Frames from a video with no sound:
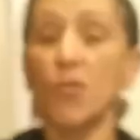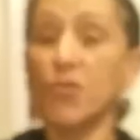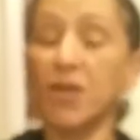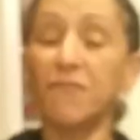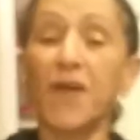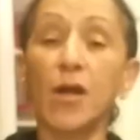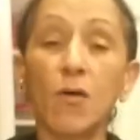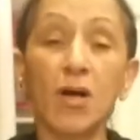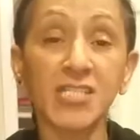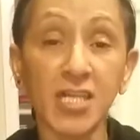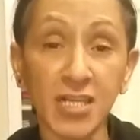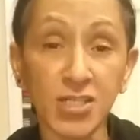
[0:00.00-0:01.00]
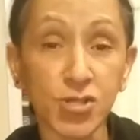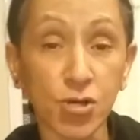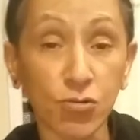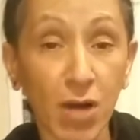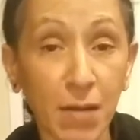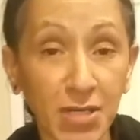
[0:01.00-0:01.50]
You can follow us on
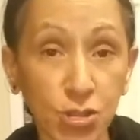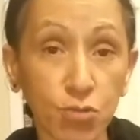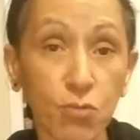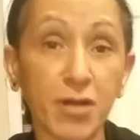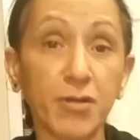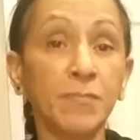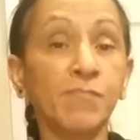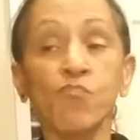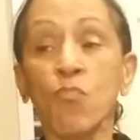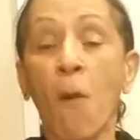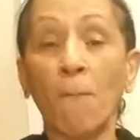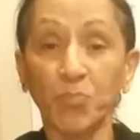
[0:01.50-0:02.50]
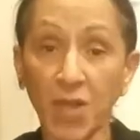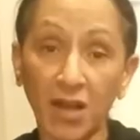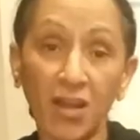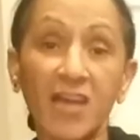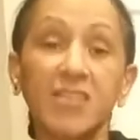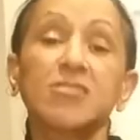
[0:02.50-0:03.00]
Instagram and Twitter and
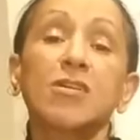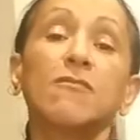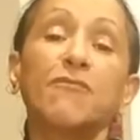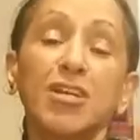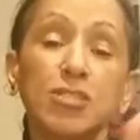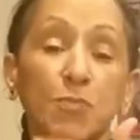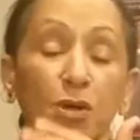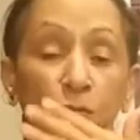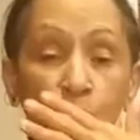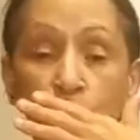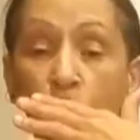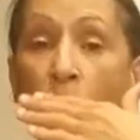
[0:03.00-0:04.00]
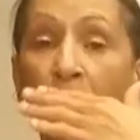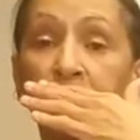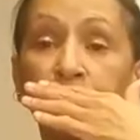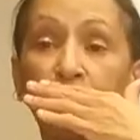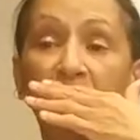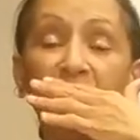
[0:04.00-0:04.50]
like us on mm. Facebook.
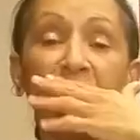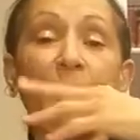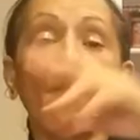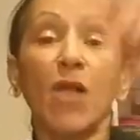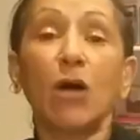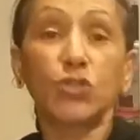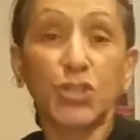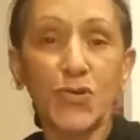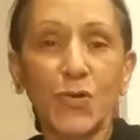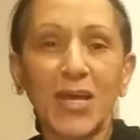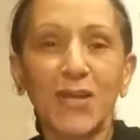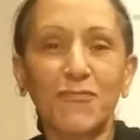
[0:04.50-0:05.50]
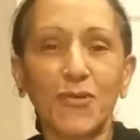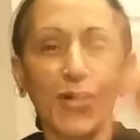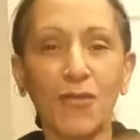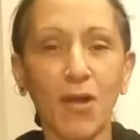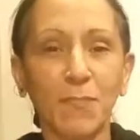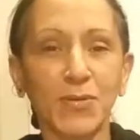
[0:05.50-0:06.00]
Mm. And I'll, I'll see you later for
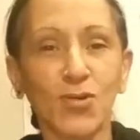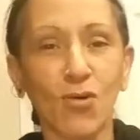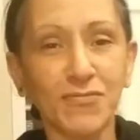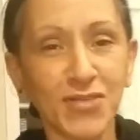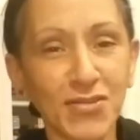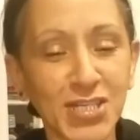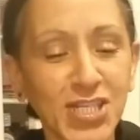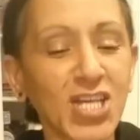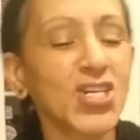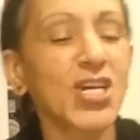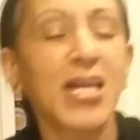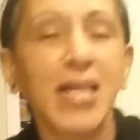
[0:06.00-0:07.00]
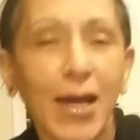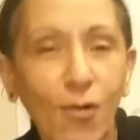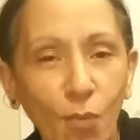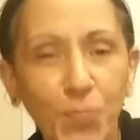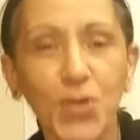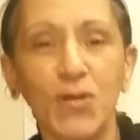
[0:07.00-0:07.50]
another episode of Cindy's Kitchen. And I
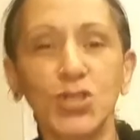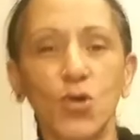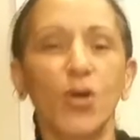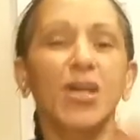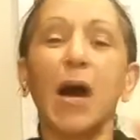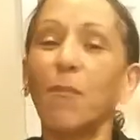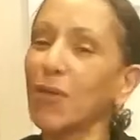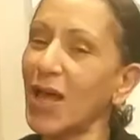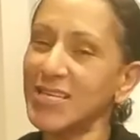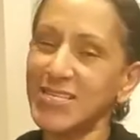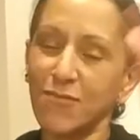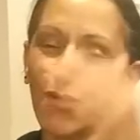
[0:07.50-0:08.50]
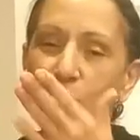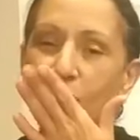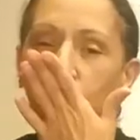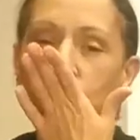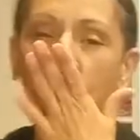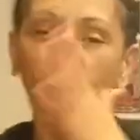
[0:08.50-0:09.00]
hope you enjoy. God bless
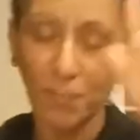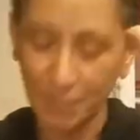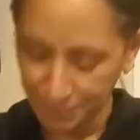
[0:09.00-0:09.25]
everyone.